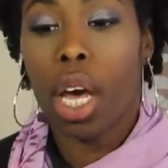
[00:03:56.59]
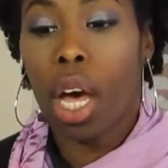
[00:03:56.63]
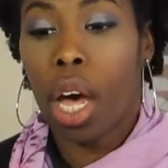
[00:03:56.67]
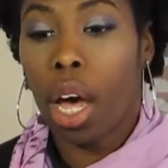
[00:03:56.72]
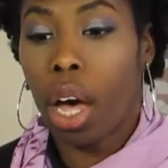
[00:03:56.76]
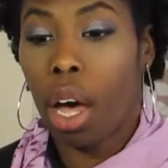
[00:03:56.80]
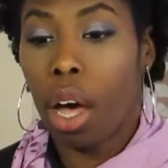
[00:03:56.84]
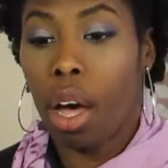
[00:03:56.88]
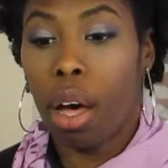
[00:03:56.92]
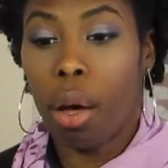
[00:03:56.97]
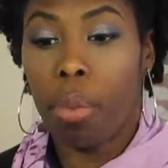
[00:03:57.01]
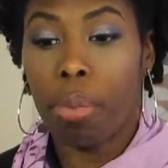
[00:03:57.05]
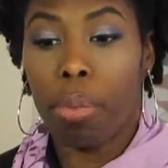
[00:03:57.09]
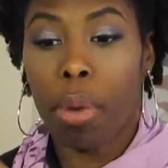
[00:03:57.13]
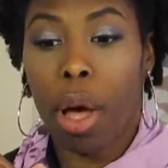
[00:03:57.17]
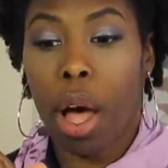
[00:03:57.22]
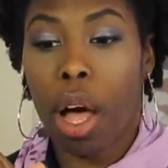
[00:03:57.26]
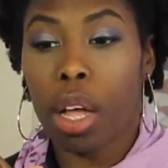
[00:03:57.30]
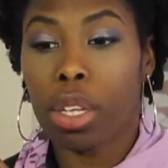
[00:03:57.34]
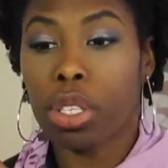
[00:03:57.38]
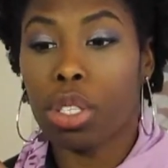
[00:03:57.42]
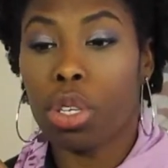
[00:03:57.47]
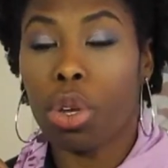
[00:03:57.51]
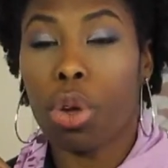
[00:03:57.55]

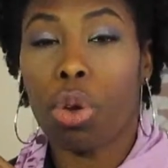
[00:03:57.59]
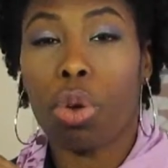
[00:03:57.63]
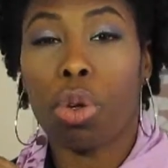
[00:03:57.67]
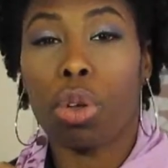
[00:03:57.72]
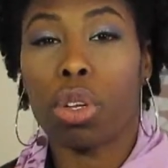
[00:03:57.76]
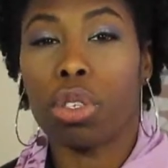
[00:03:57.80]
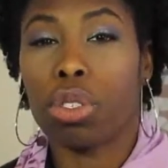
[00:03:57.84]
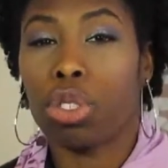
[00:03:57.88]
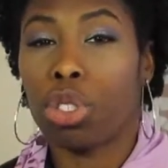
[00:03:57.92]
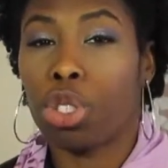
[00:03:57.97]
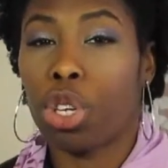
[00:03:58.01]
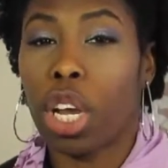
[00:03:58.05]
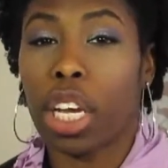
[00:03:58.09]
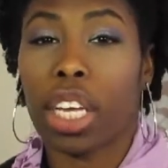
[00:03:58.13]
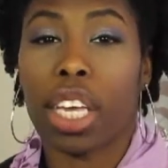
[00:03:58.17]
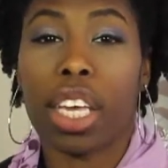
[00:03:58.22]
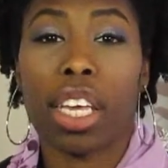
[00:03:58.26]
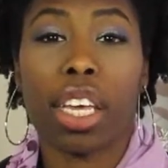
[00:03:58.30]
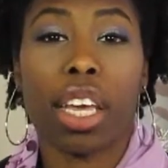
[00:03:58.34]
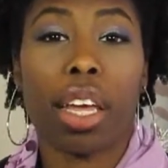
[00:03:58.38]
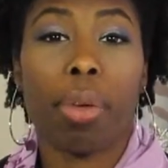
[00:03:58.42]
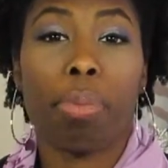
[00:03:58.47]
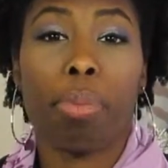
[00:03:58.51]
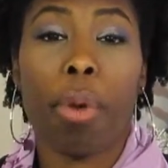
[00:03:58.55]
Also
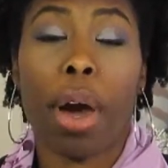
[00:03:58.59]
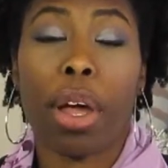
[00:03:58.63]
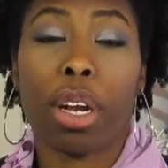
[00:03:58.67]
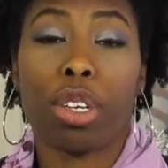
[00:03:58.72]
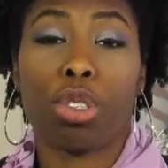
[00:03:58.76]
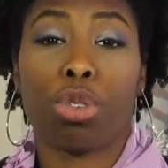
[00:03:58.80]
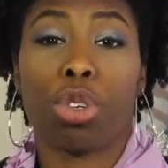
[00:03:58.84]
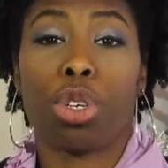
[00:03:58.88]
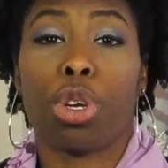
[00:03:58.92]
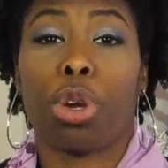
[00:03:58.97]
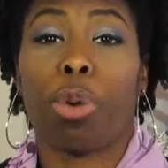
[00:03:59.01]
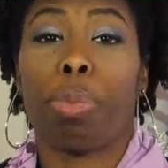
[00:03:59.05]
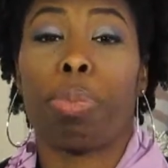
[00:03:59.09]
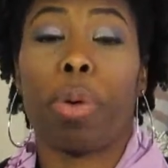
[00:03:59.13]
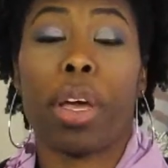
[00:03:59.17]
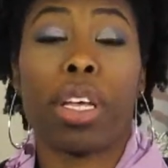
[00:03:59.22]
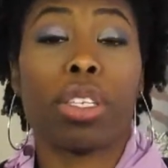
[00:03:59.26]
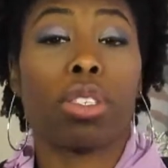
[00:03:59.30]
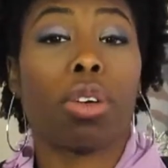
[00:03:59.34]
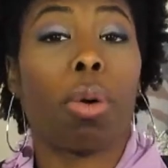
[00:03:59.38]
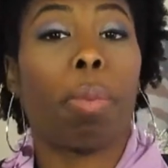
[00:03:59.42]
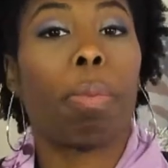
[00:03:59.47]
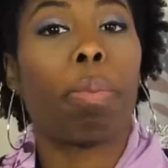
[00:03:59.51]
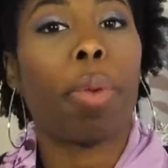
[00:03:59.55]
checking and monitoring your
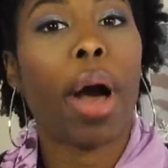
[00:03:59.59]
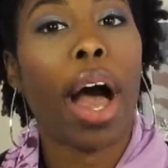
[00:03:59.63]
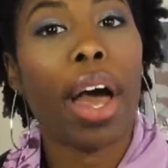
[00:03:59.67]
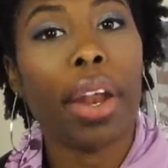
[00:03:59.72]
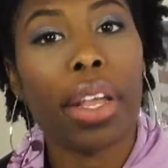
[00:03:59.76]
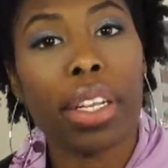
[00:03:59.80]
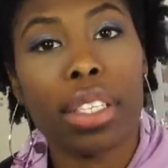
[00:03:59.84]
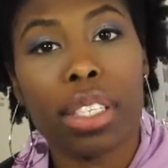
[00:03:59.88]
basal body